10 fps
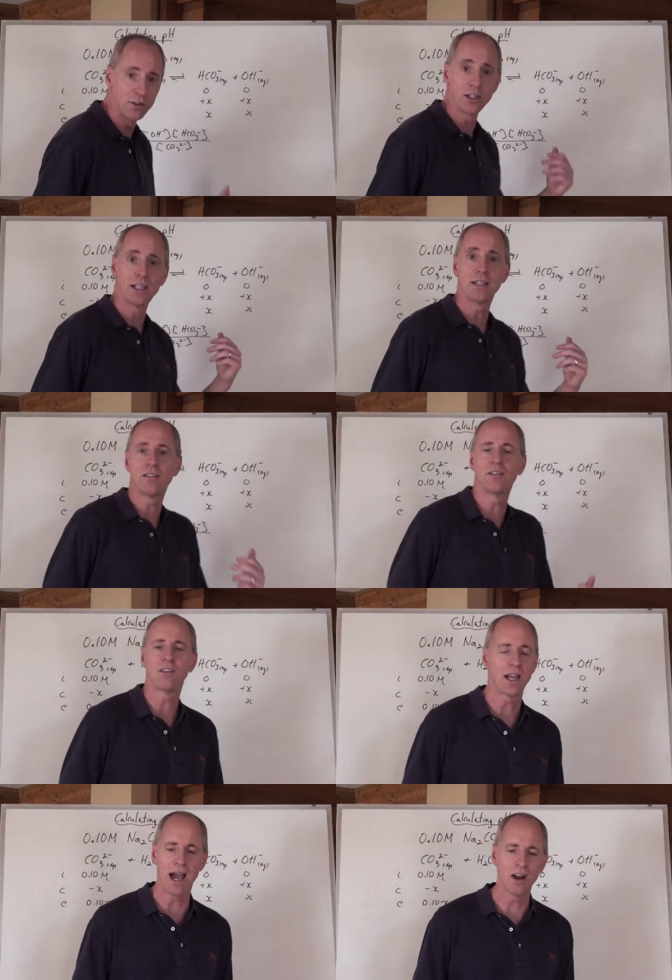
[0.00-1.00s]
you're looking at this and
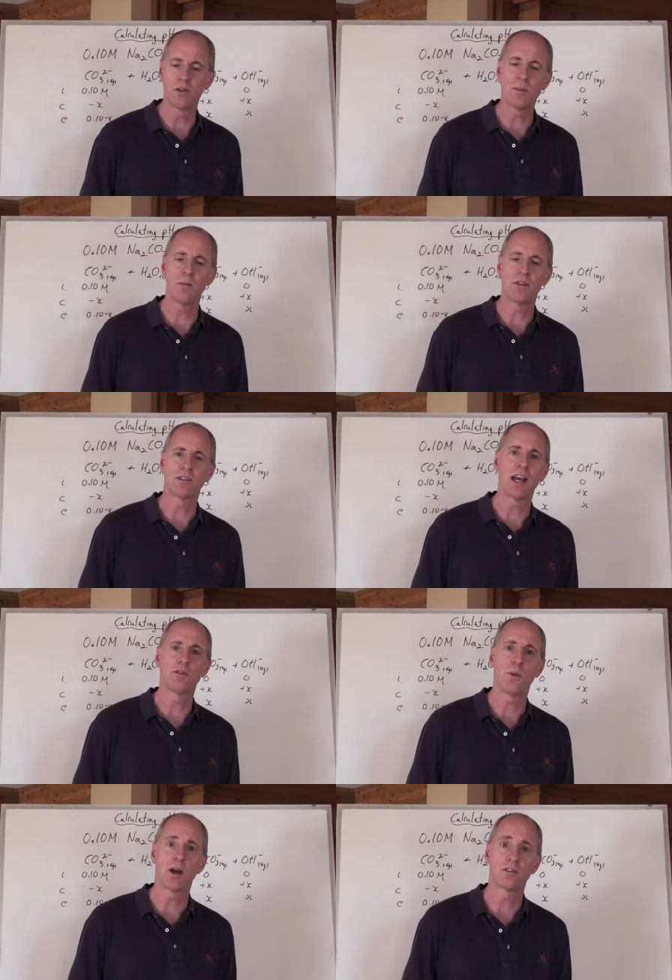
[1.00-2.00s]
saying, I don't remember this
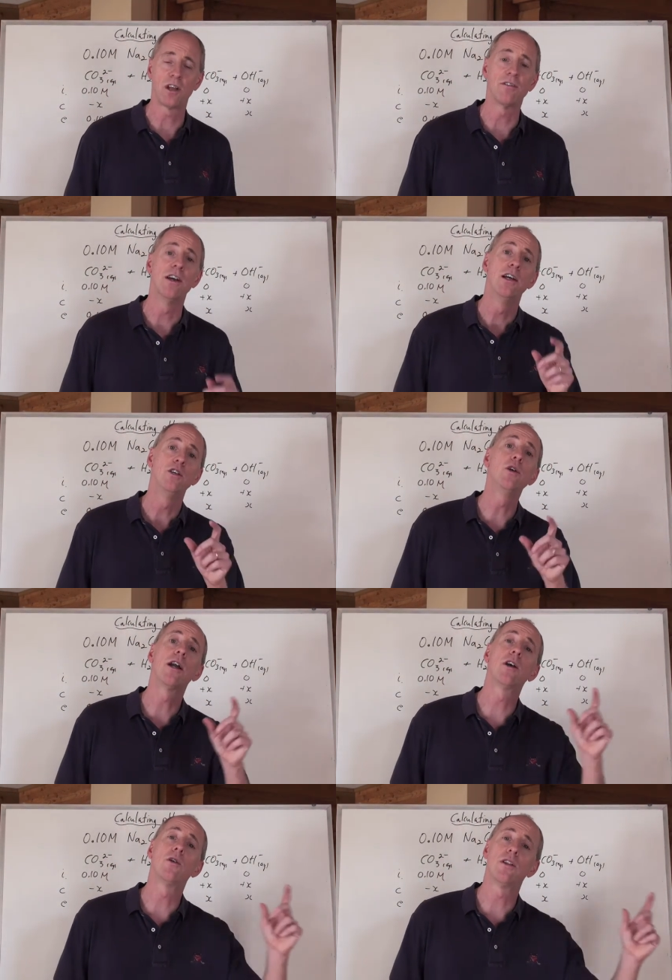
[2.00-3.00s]
icebox stuff, you
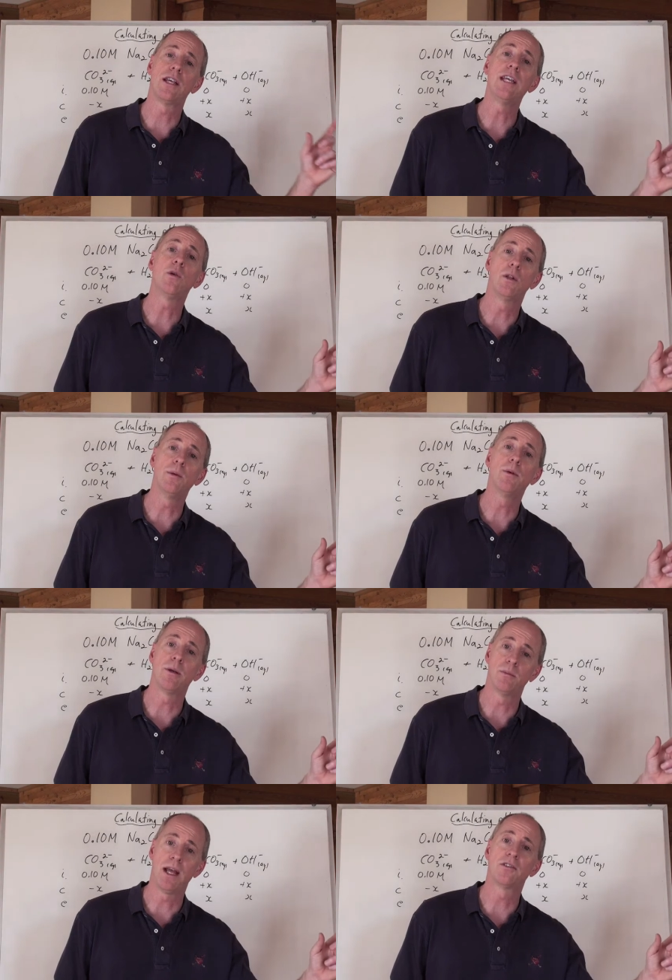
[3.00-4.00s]
got to go to the
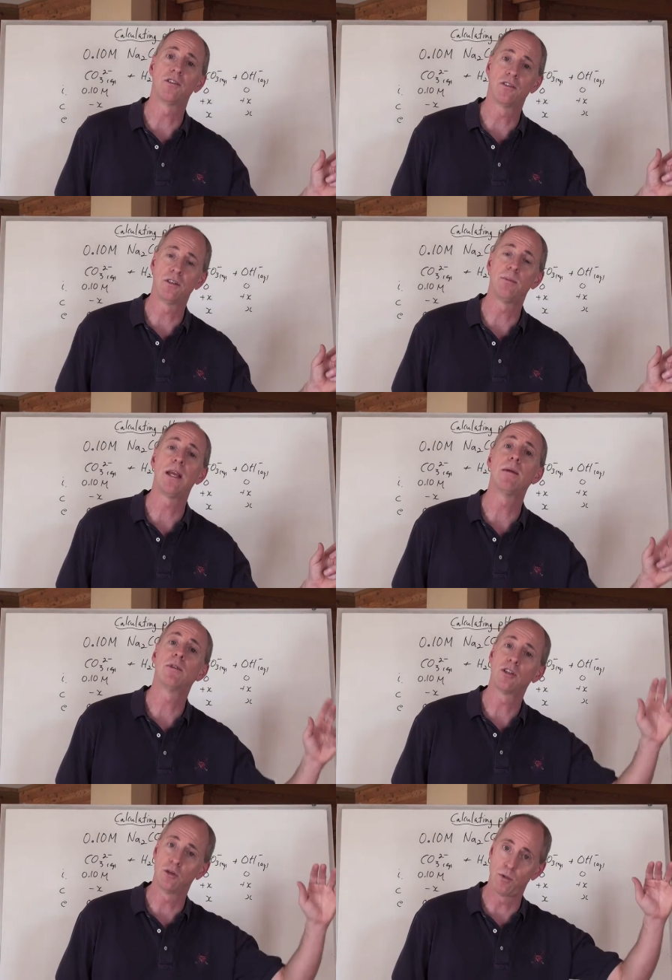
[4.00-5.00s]
equilibrium lessons to be
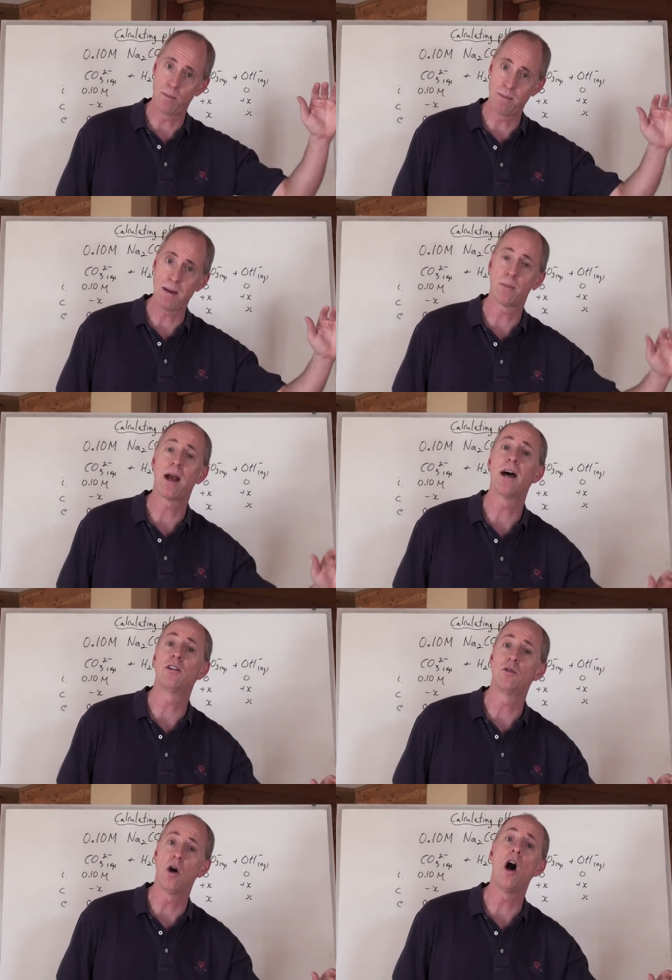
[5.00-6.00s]
able to remember how
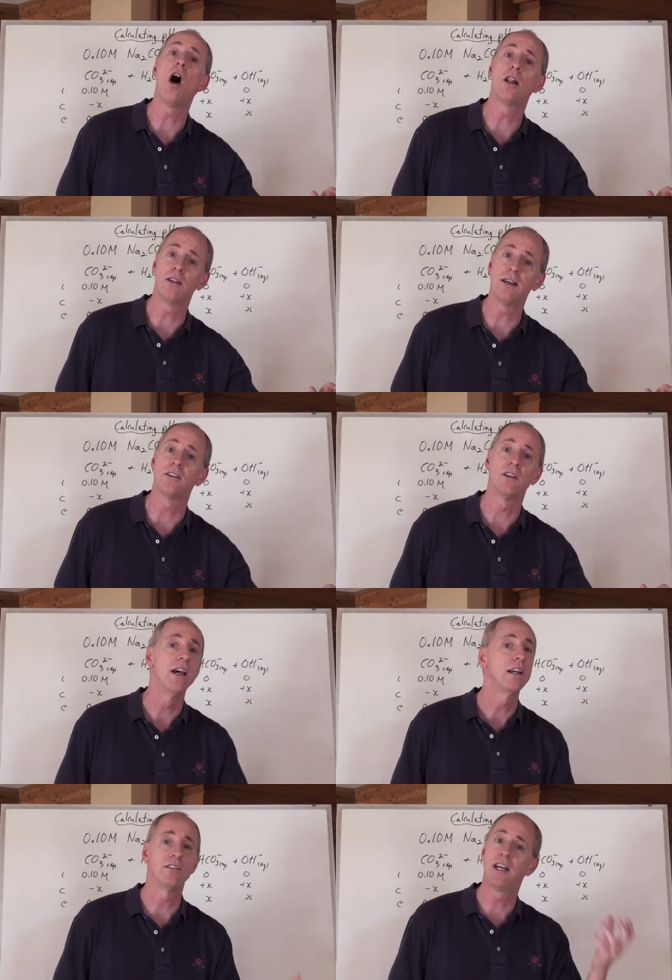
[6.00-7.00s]
to do all of this.
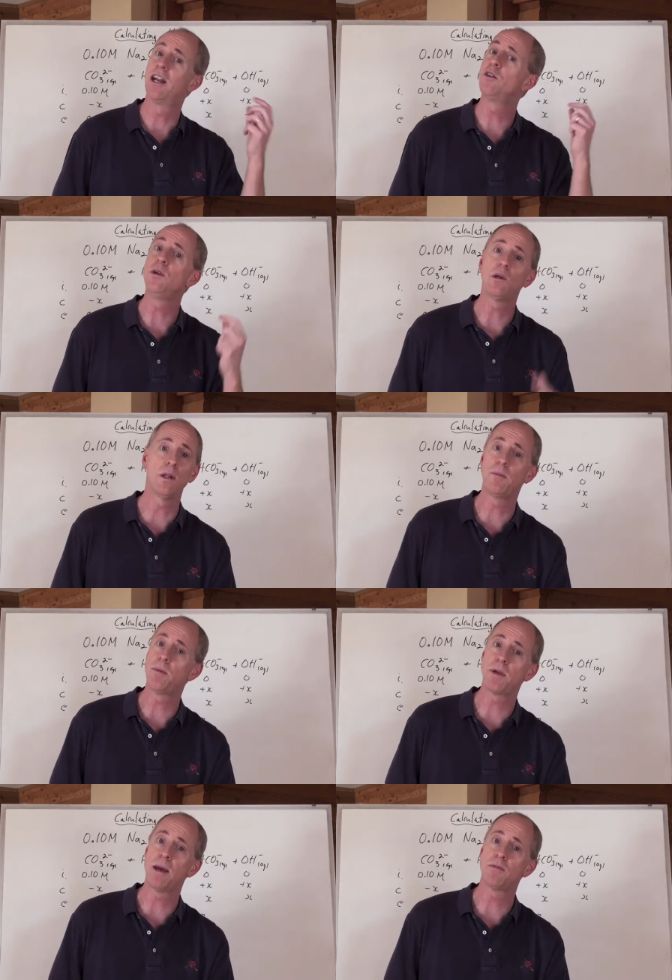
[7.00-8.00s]
Because you got to do
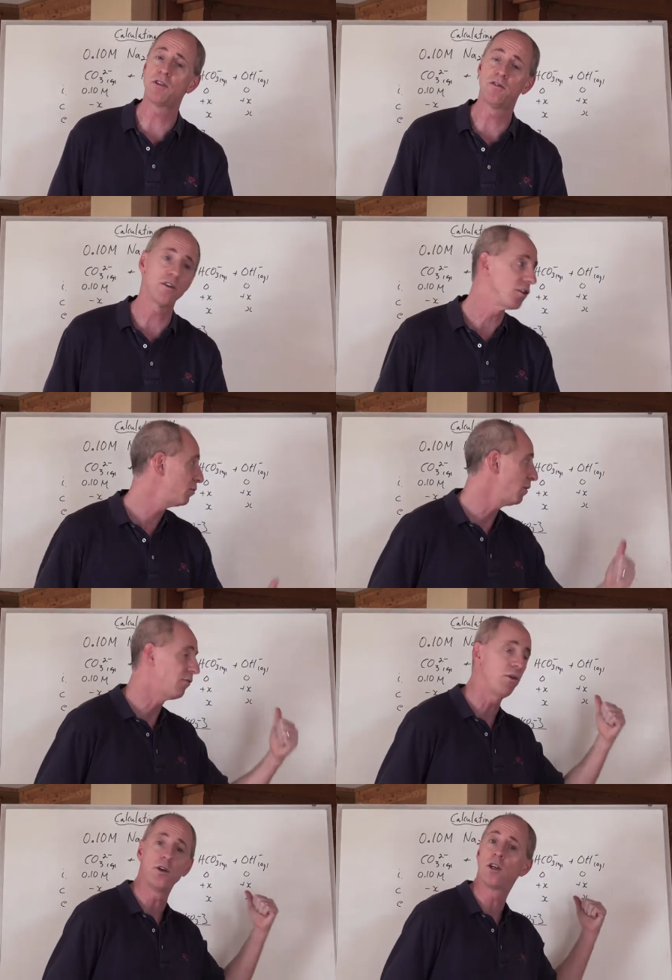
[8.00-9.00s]
equilibrium chemistry first
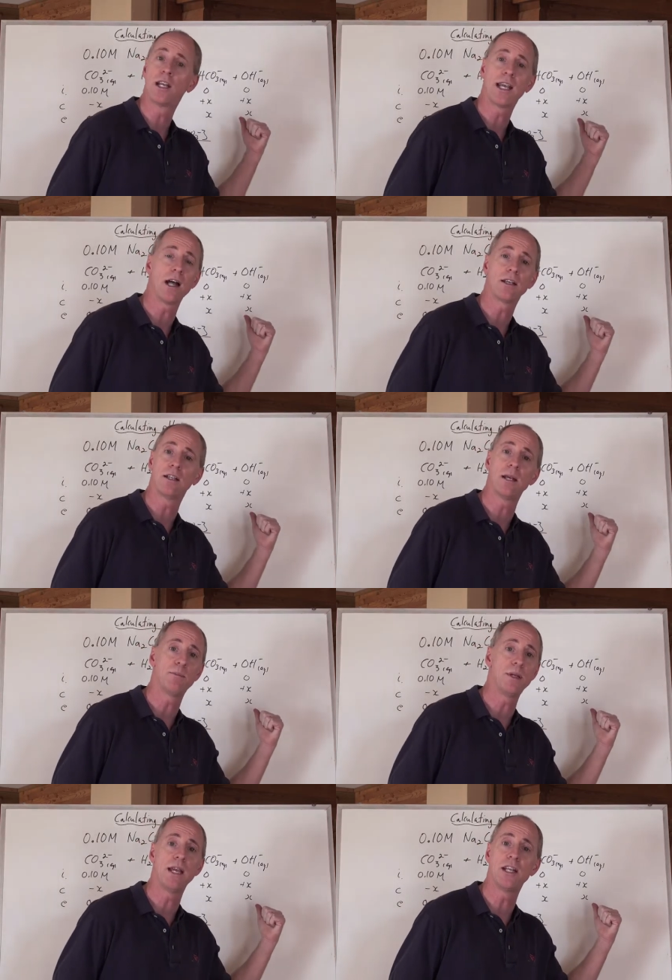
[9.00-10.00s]
before you can
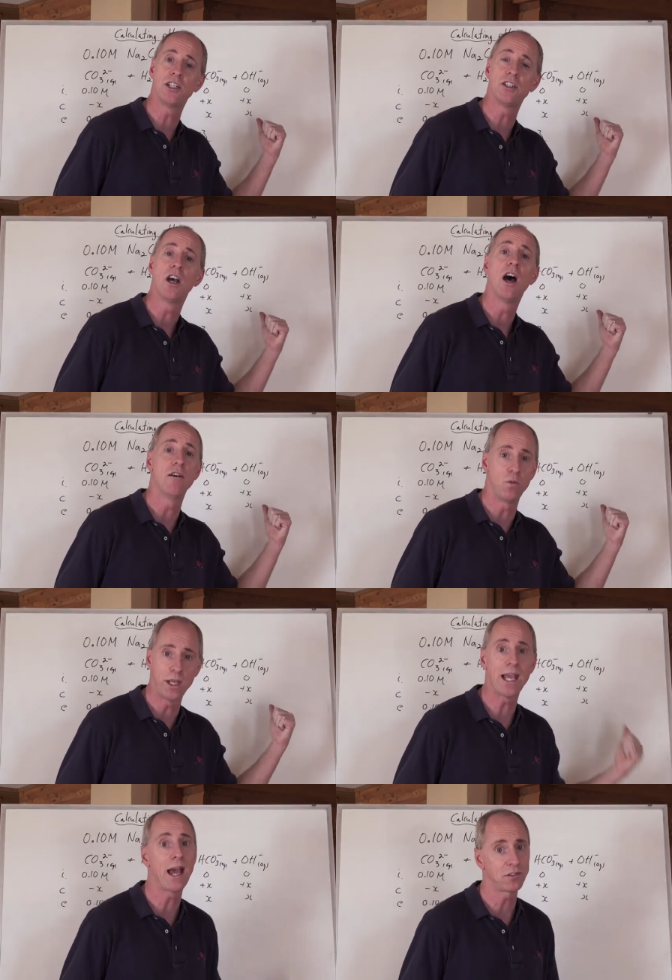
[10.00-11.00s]
calculate pHs of
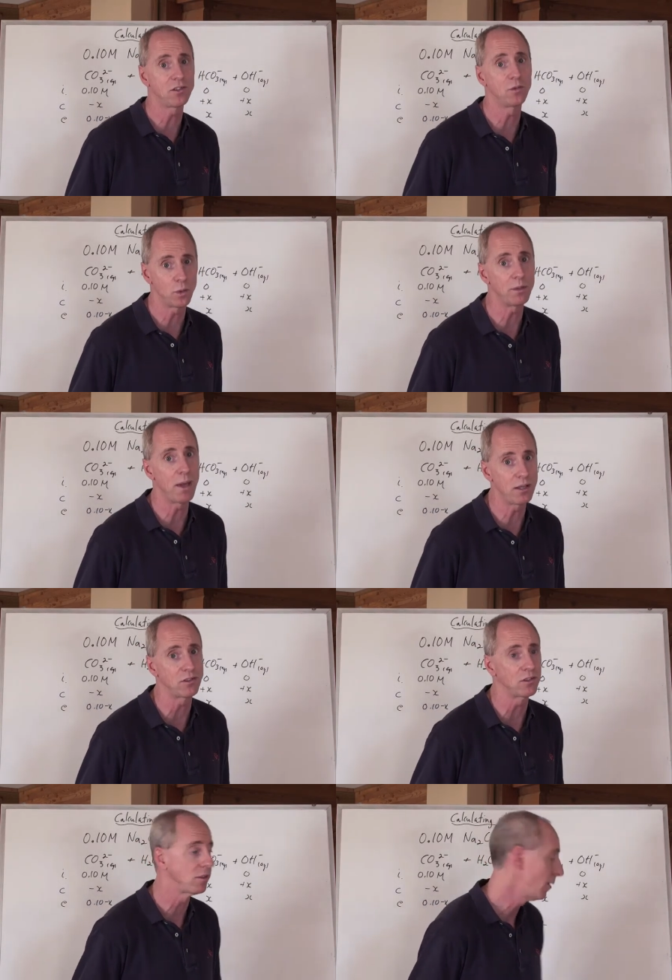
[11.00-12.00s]
weak acids and weak
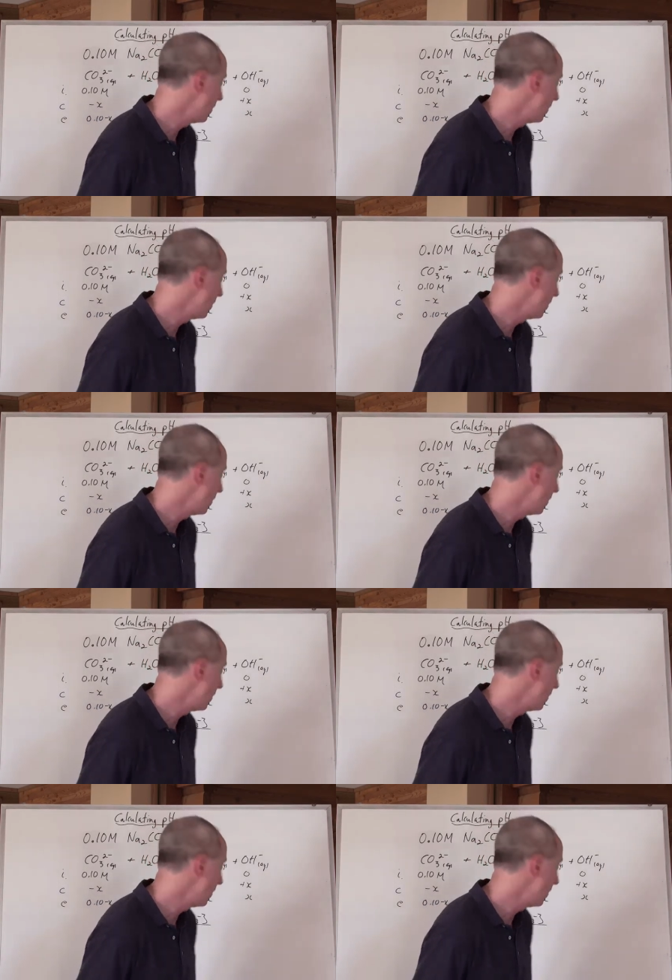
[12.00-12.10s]
bases.